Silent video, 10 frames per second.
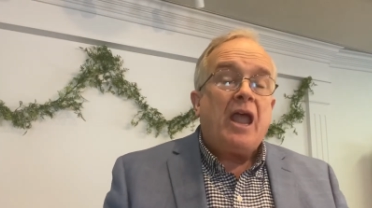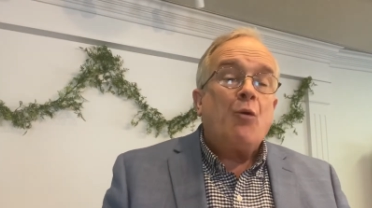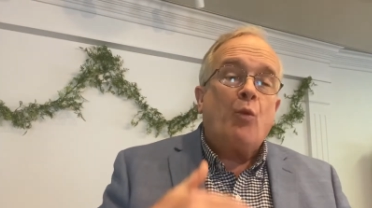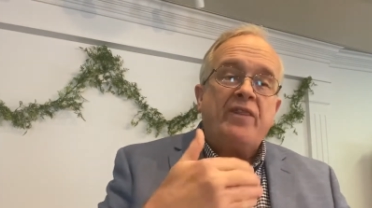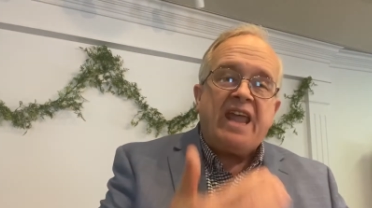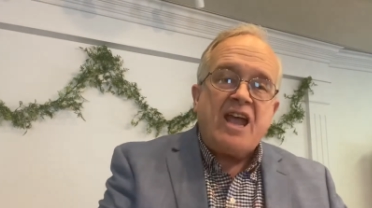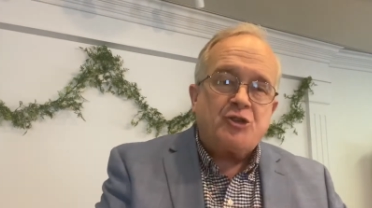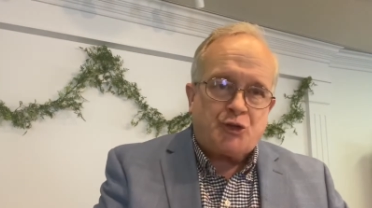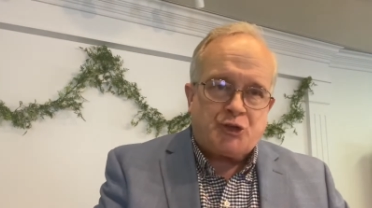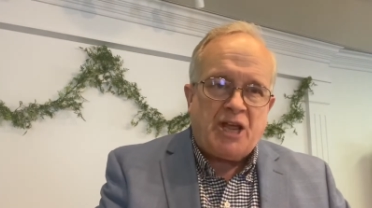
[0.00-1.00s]
When the
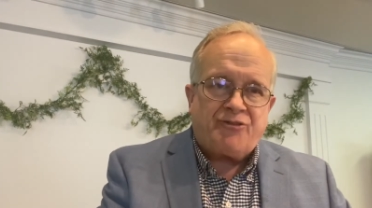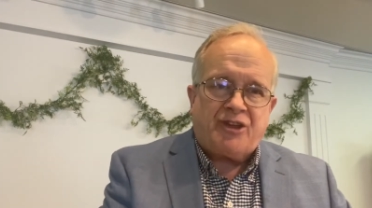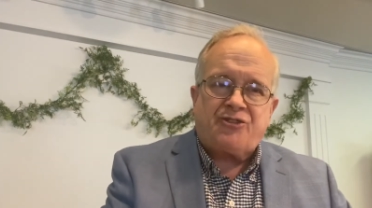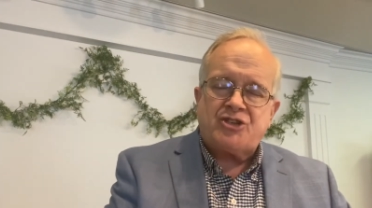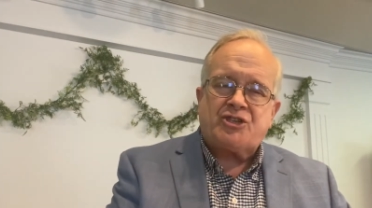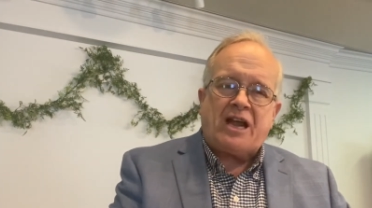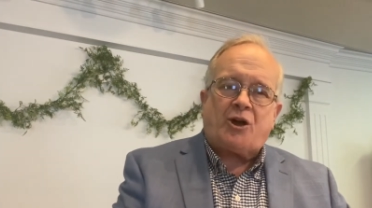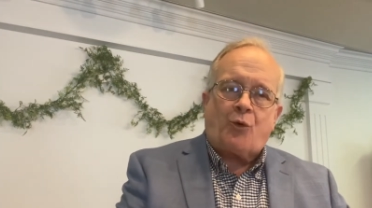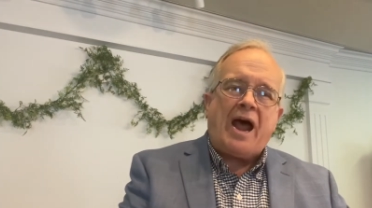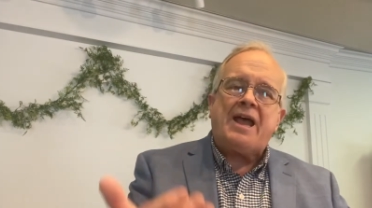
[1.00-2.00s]
angel says this to
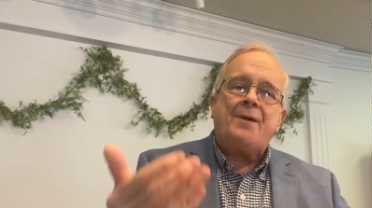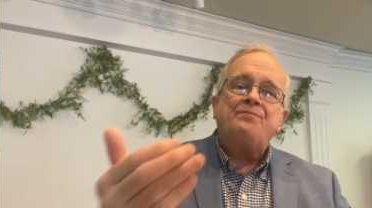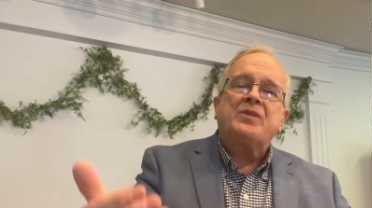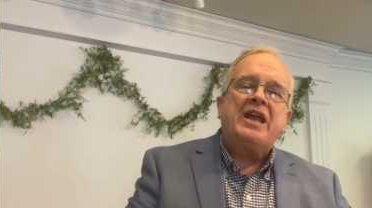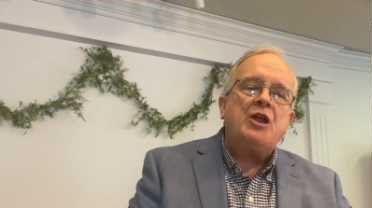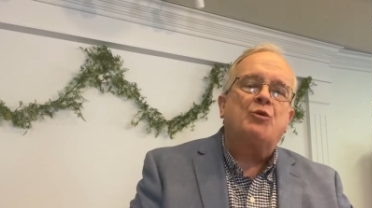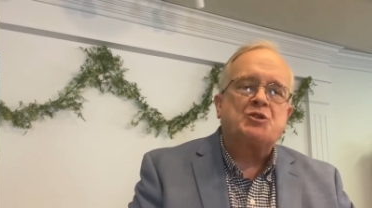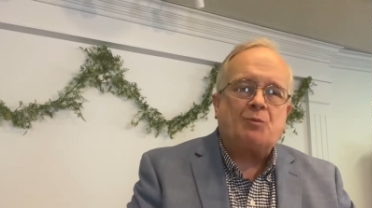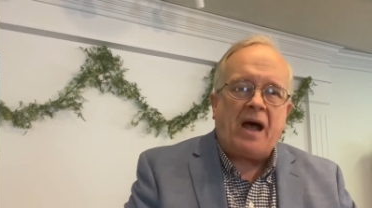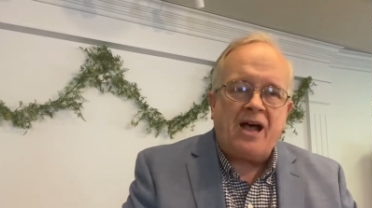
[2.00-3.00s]
Zechariah, he
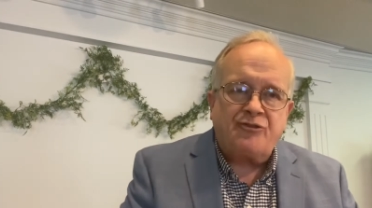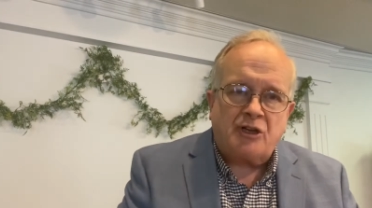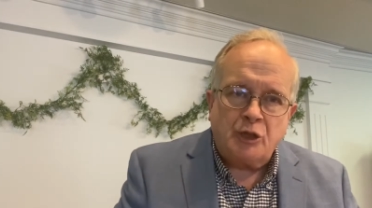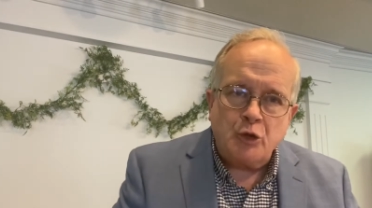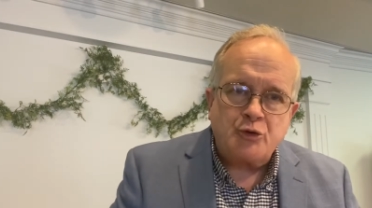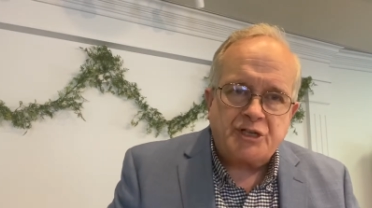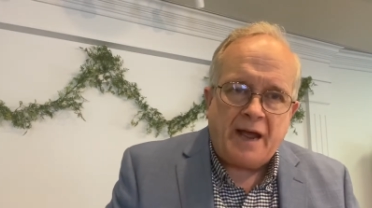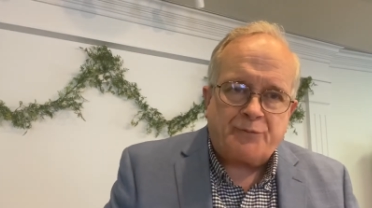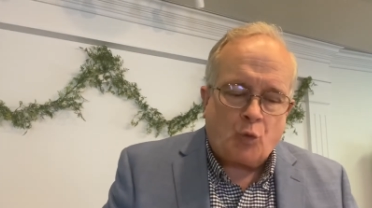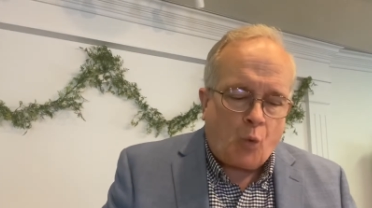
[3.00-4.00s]
responds in Luke
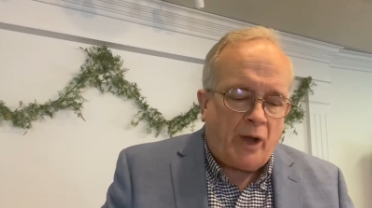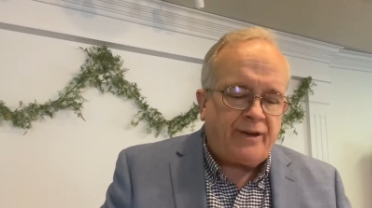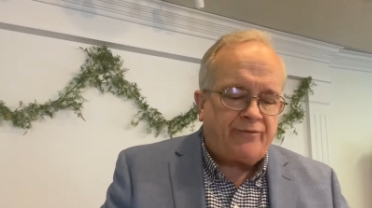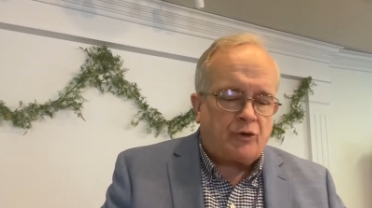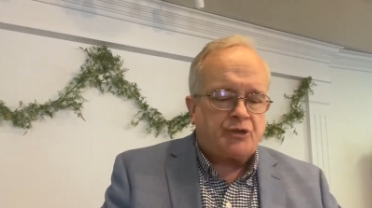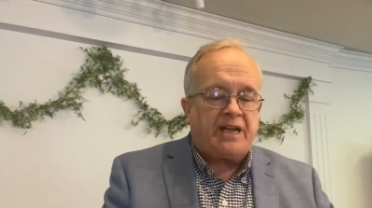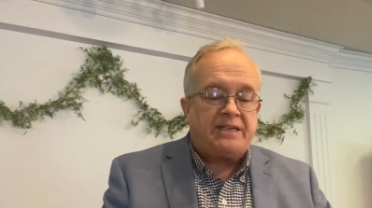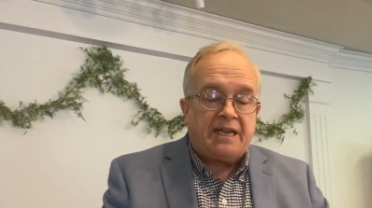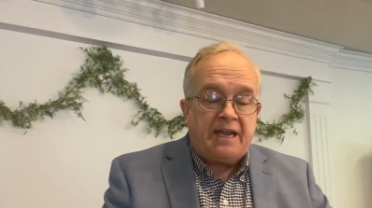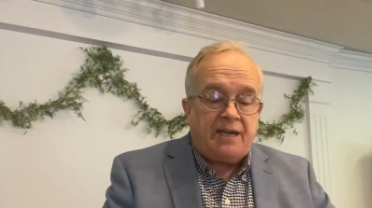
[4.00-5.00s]
chapter 1 and verse
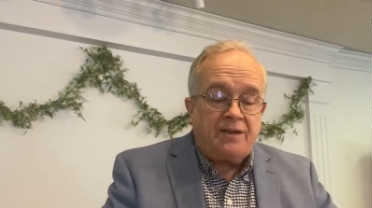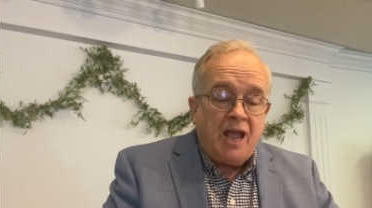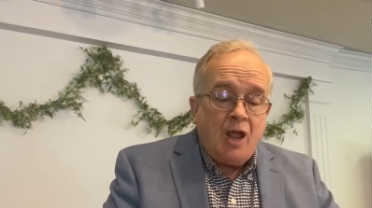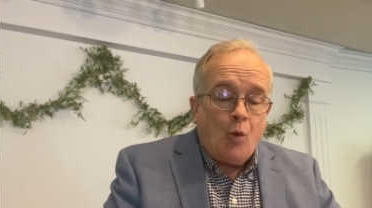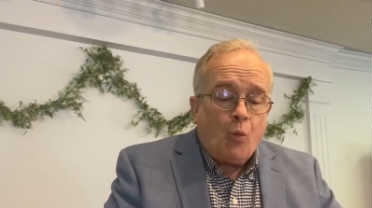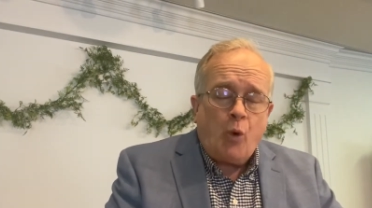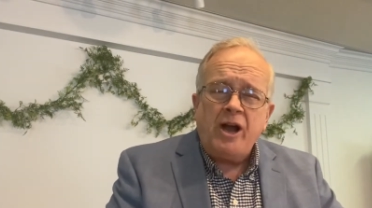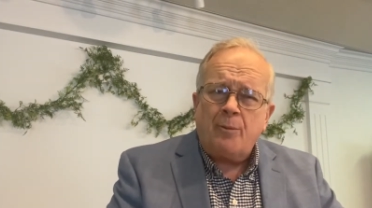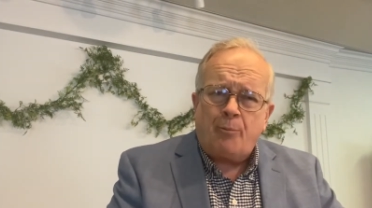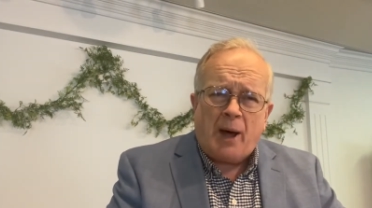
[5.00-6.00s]
18,
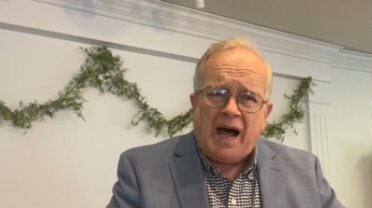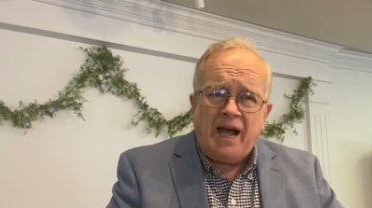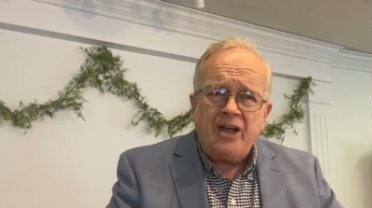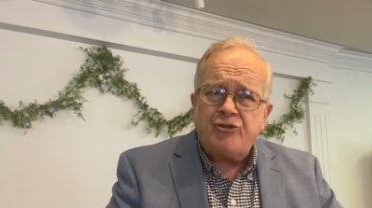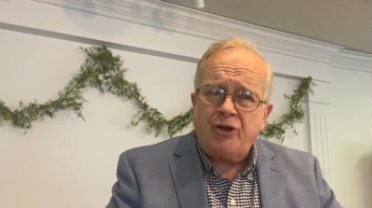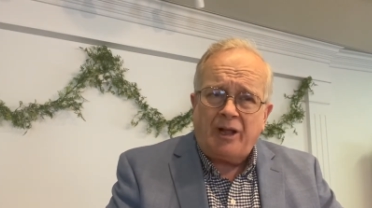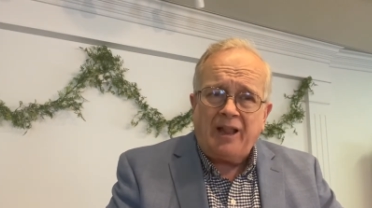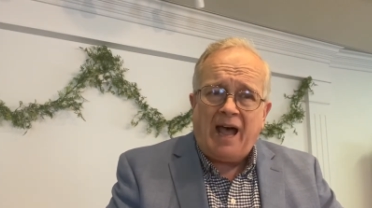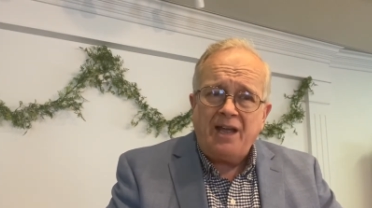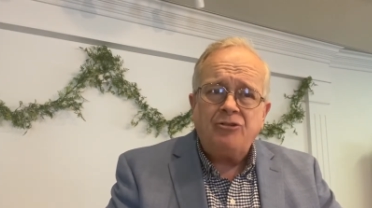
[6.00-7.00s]
Whereby shall
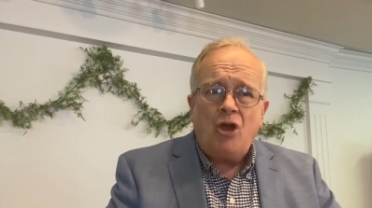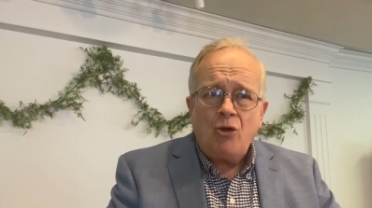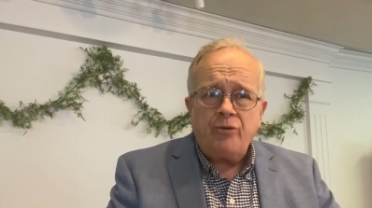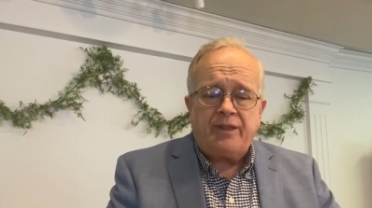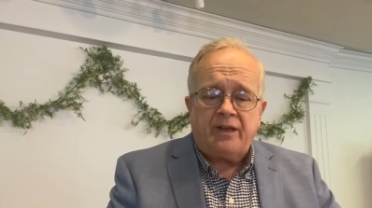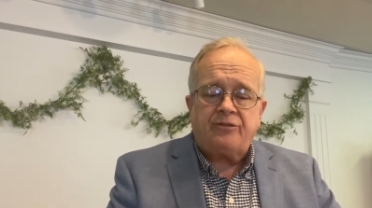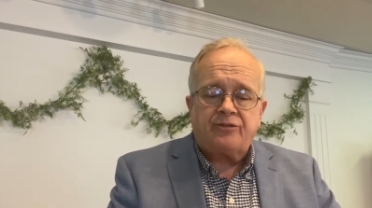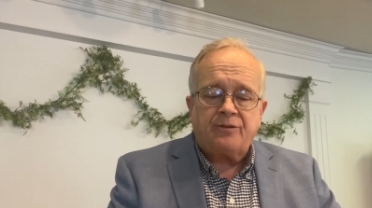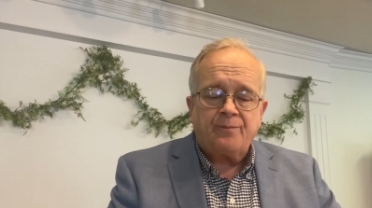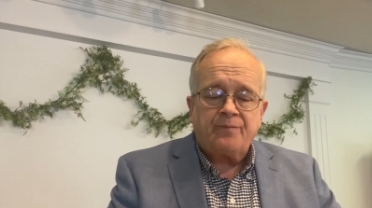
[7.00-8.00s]
I know this?